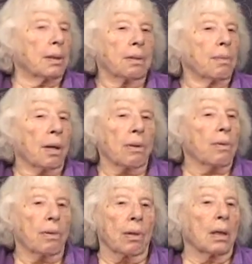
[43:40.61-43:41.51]
that went
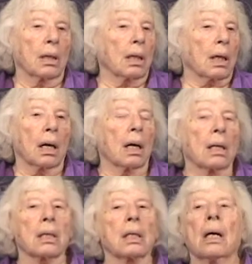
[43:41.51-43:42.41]
through the
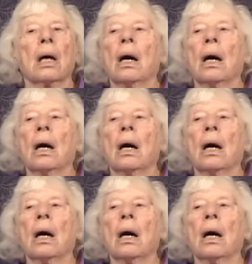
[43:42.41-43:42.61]
Holocaust.